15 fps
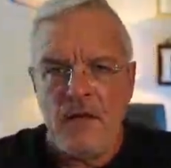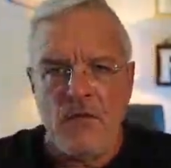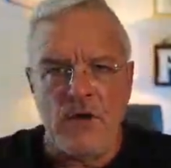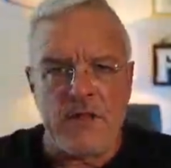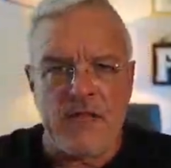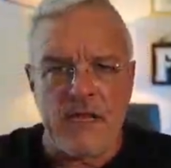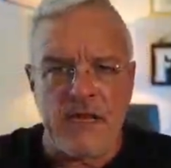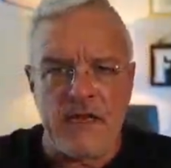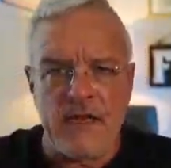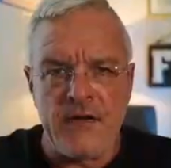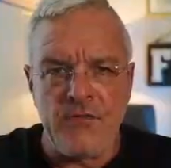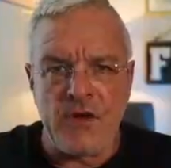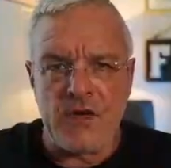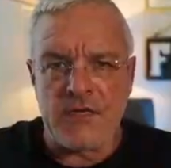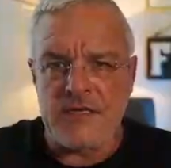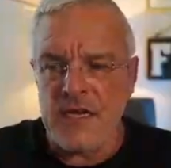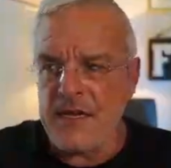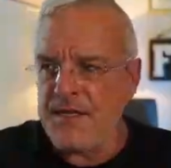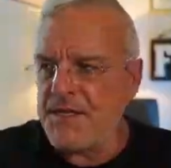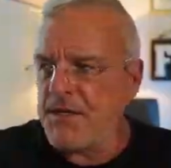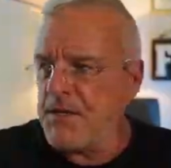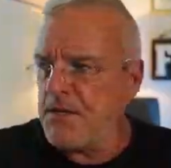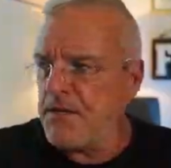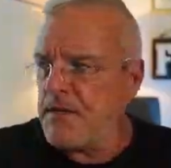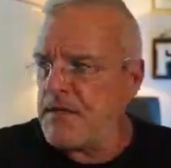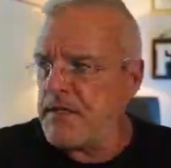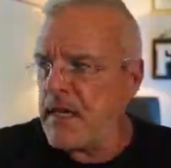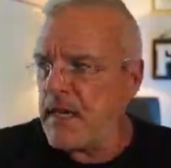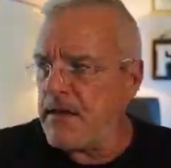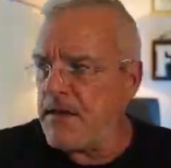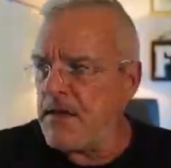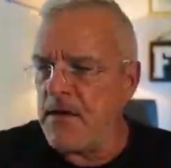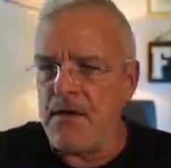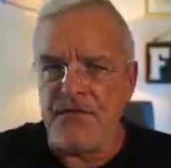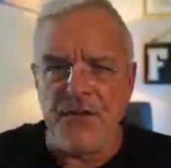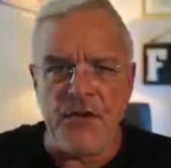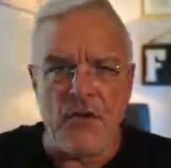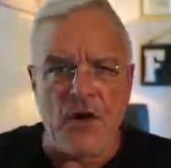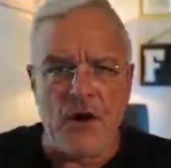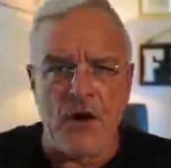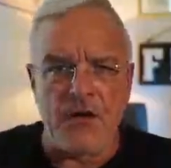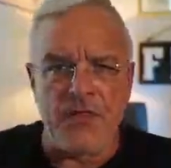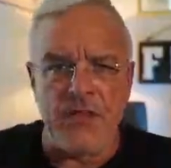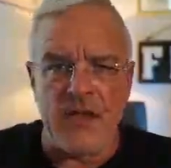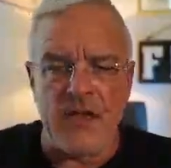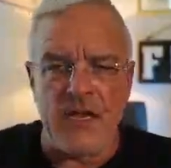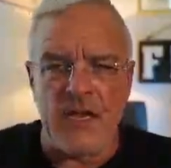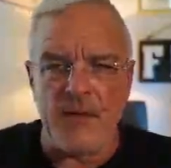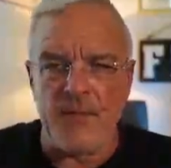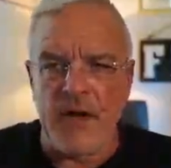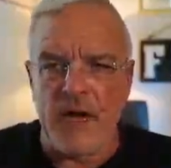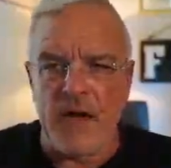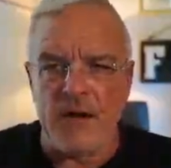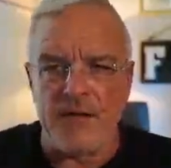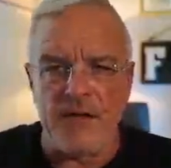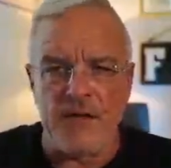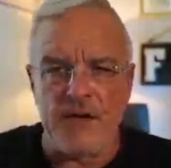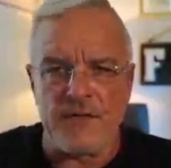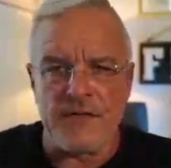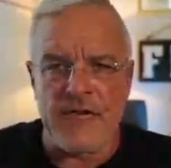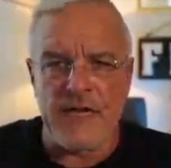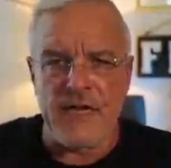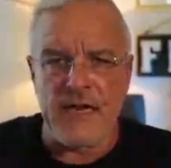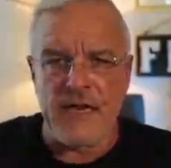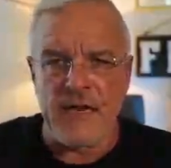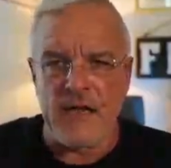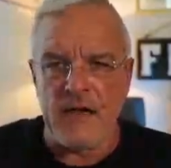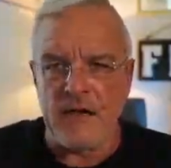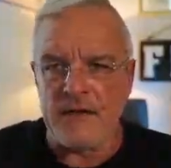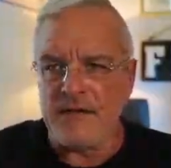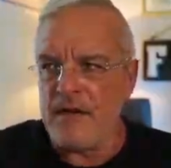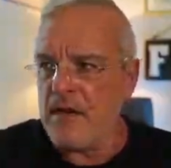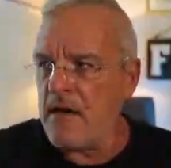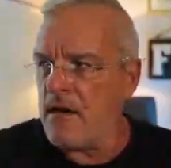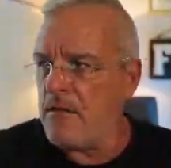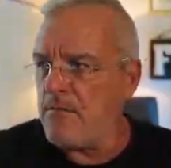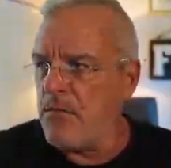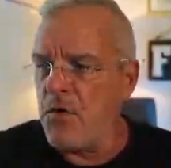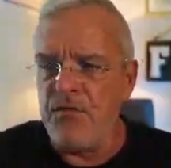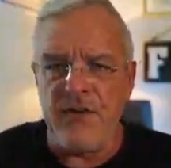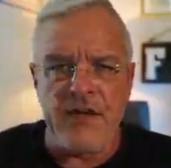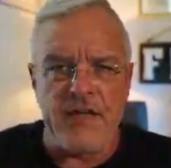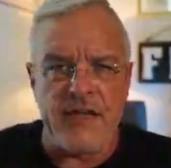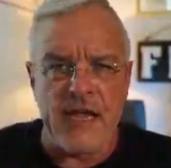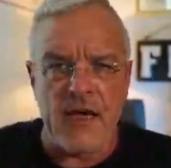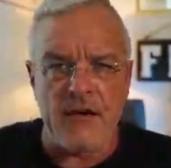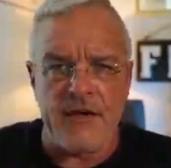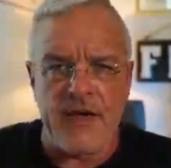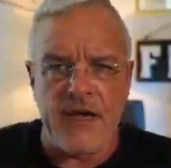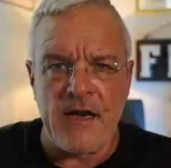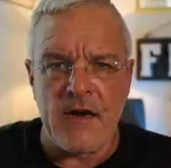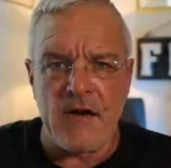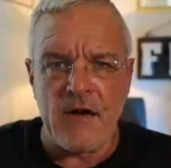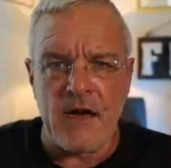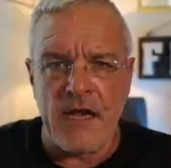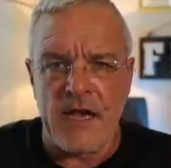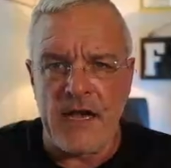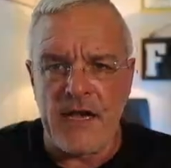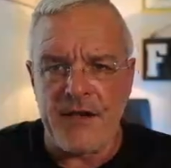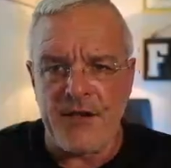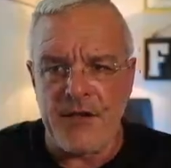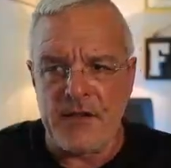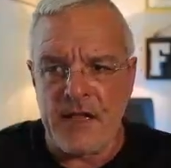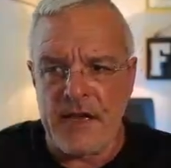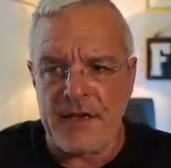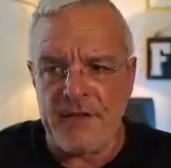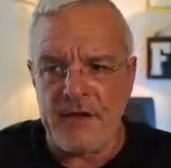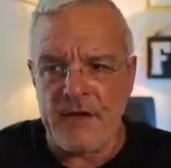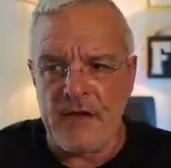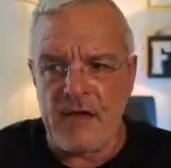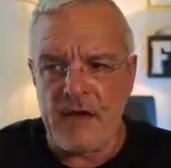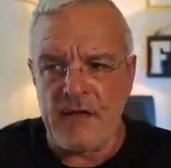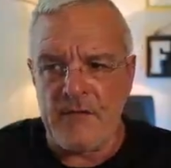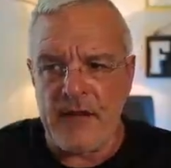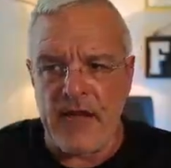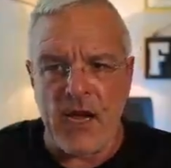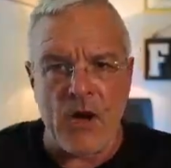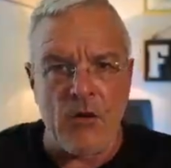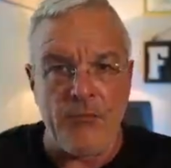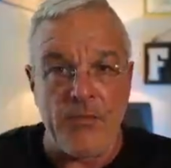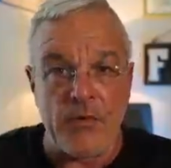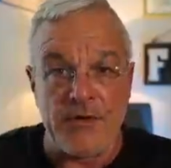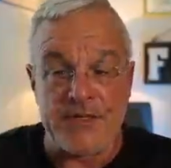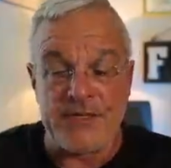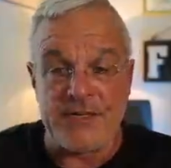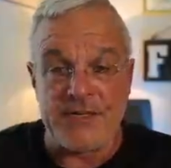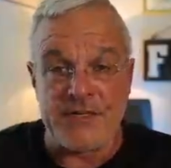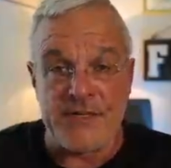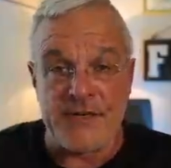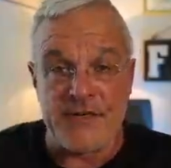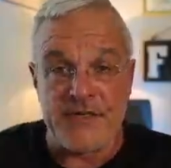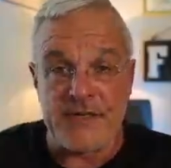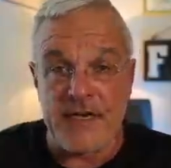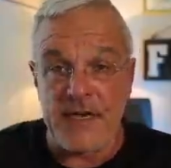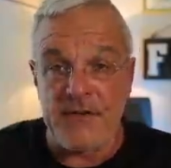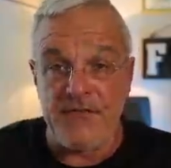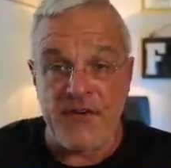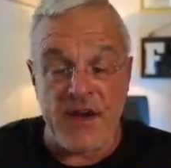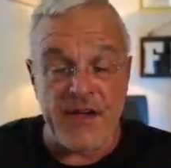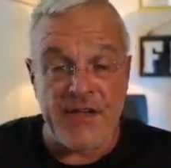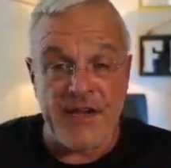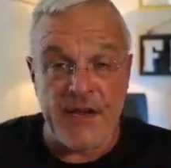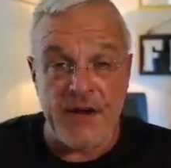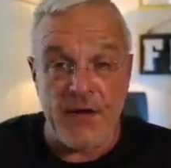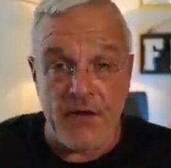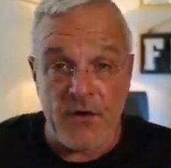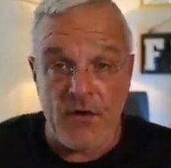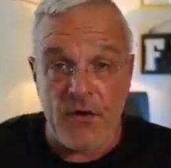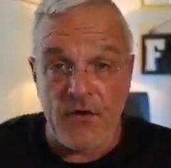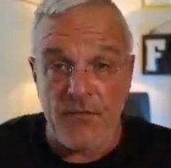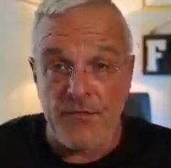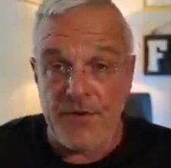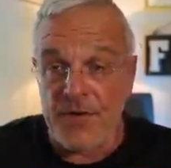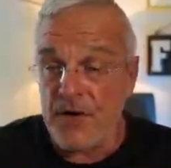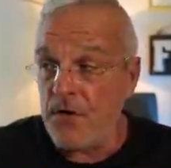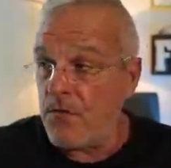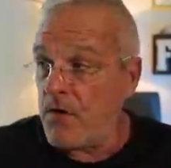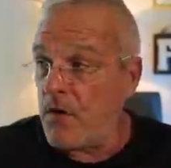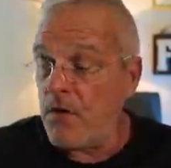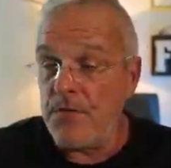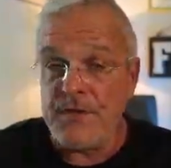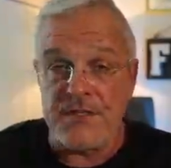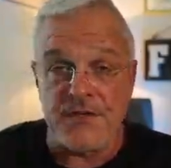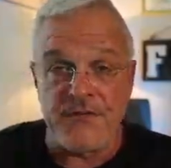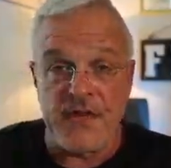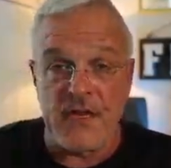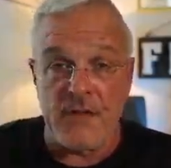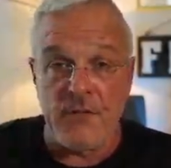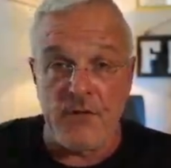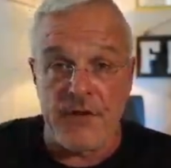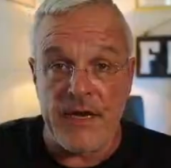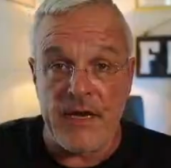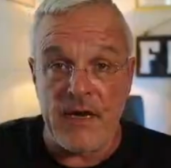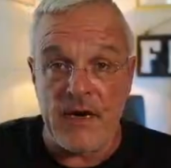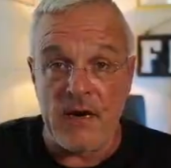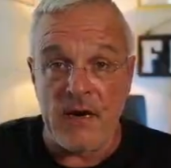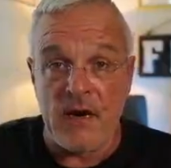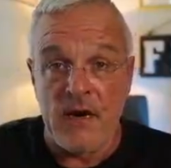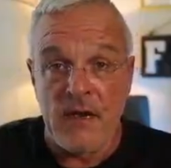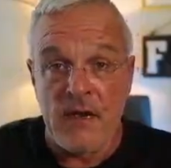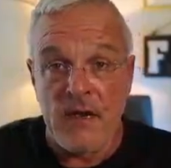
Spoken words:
One thing I did want to say too is that, you know, if you are thinking about, you know, taking moving down here and you'd like help or assistance in finding a home, you know, we're always available here.